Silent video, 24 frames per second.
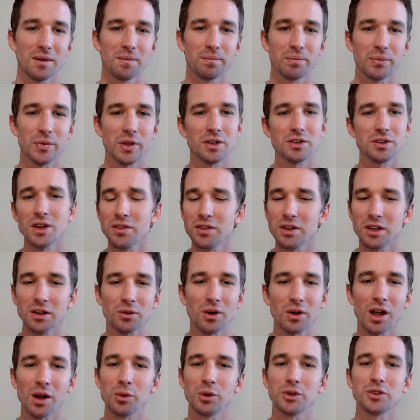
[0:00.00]
There's nothing
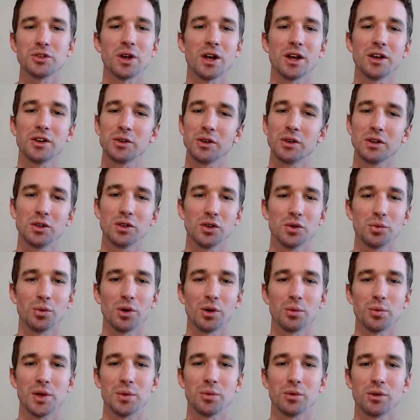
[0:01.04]
wrong with trying to include more
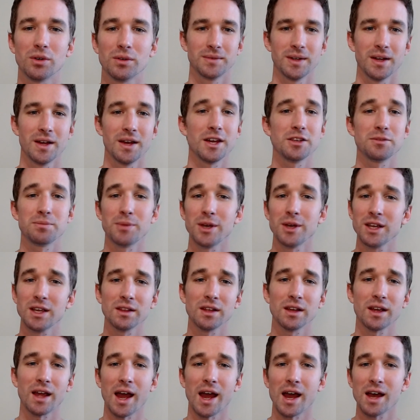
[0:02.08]
people. Is making the
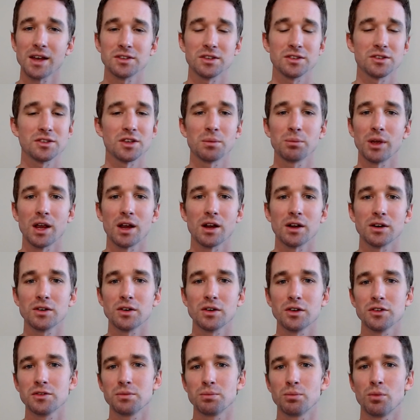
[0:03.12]
cast and some
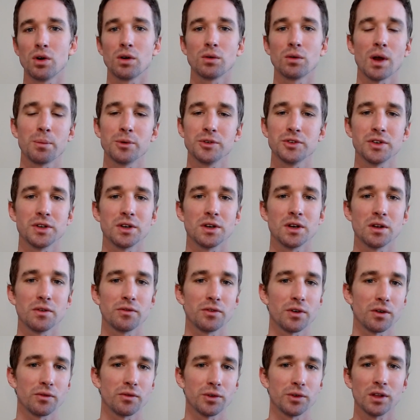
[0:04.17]
characters more representative
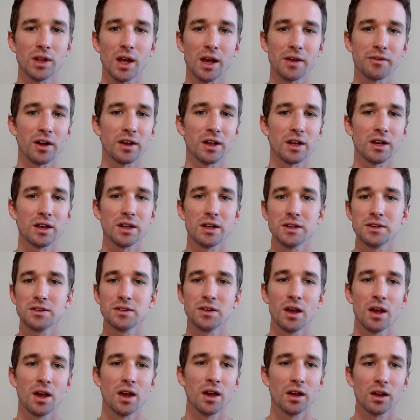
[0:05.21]
of real-life identities
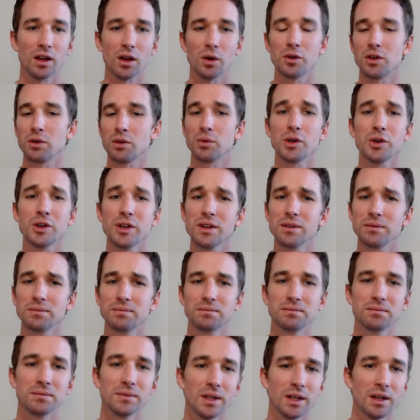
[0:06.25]
going to ruin it?
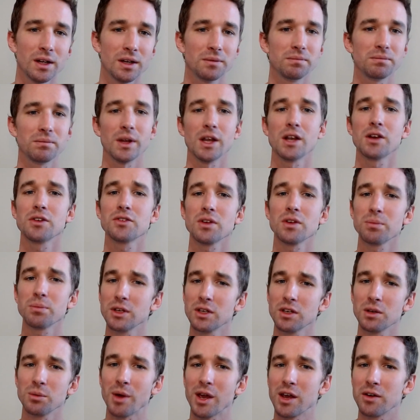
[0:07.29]
Here's something
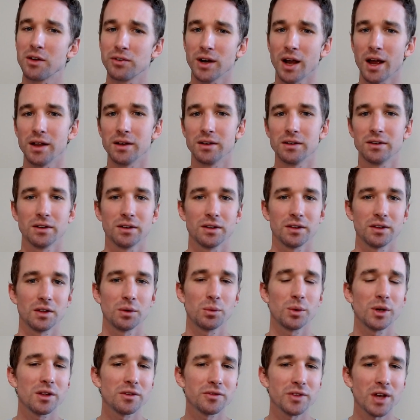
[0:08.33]
you may have forgotten. The
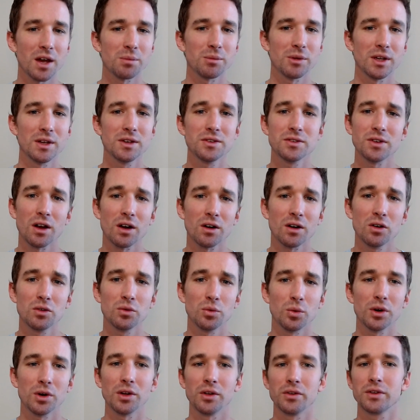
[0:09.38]
Wheel of Time is our own
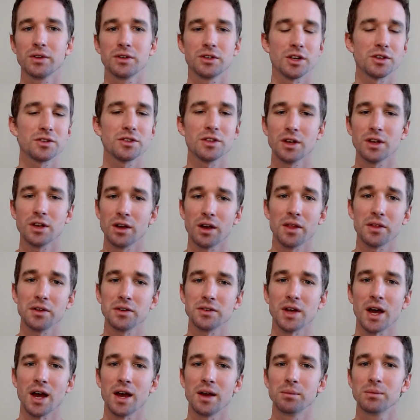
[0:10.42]
world, just in another
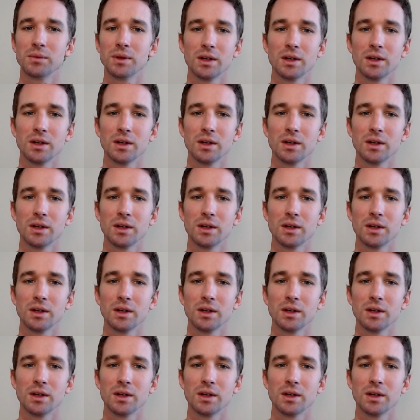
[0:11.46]
time.